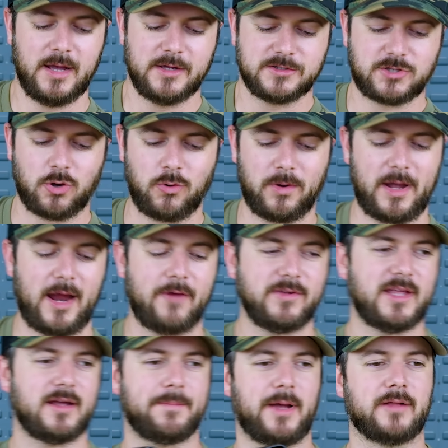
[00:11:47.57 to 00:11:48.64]
So
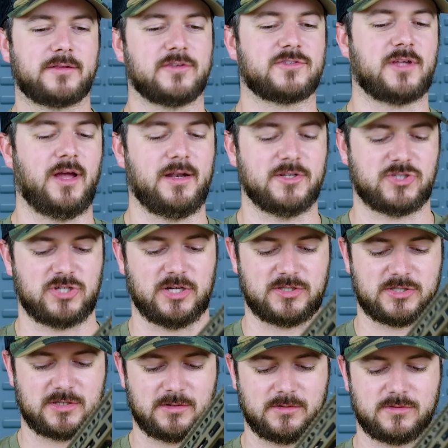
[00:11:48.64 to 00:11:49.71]
everything about this gun is
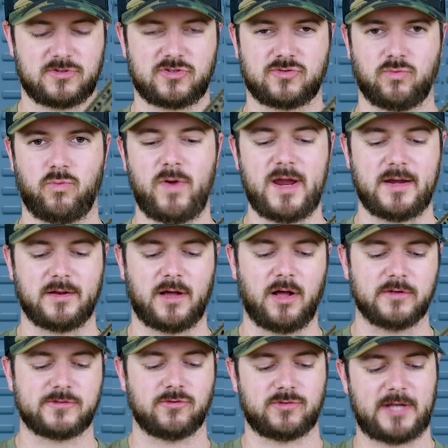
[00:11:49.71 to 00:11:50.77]
just sweet.
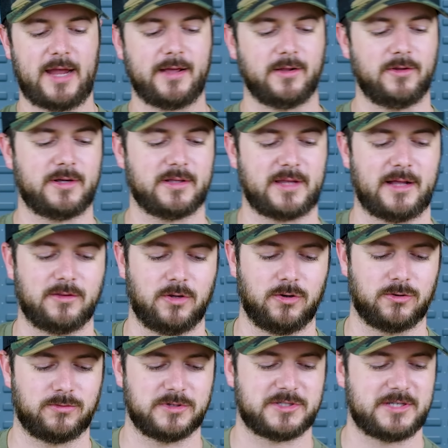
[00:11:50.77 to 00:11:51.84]
Also, take a look at that
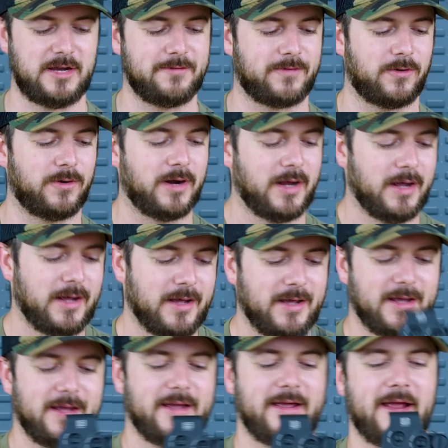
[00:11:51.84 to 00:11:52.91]
lower receiver.
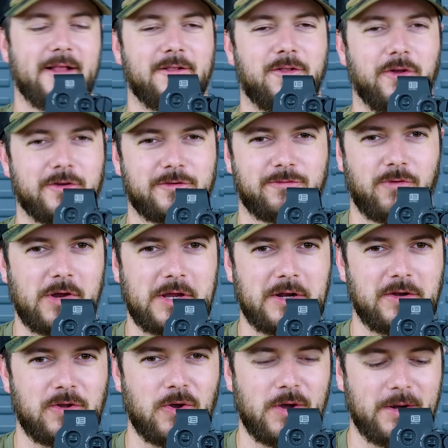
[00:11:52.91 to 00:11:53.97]
It looks
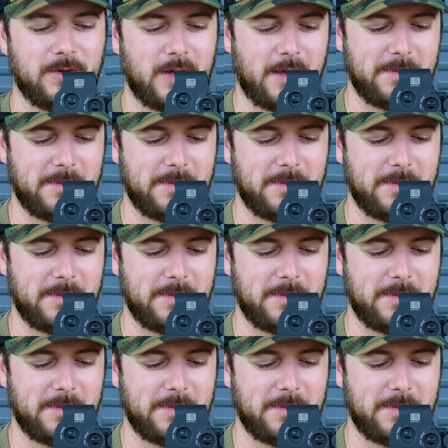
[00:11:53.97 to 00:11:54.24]
freaking good.